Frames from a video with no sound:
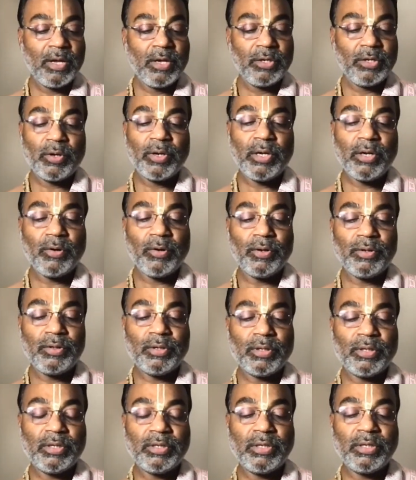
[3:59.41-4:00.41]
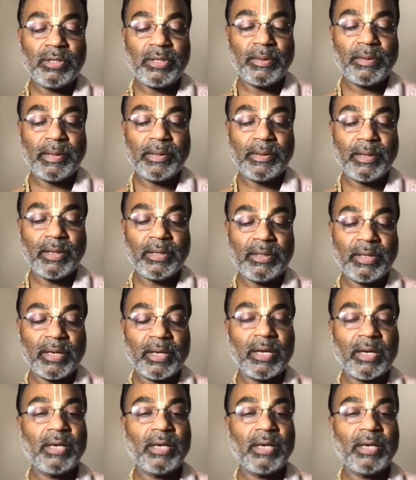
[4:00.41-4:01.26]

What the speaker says: So he goes, this is in the second